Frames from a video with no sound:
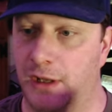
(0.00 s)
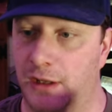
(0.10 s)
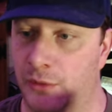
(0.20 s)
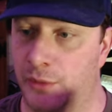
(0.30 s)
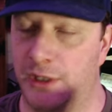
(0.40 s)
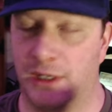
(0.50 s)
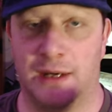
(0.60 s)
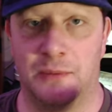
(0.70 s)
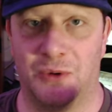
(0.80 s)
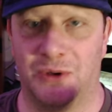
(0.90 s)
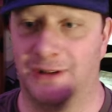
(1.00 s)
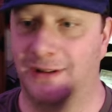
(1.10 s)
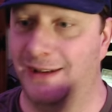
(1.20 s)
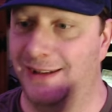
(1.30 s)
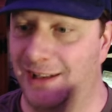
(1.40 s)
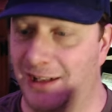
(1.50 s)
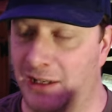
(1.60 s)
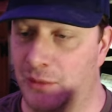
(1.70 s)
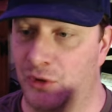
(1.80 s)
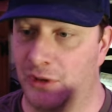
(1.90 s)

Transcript: there would be a lot more a lot more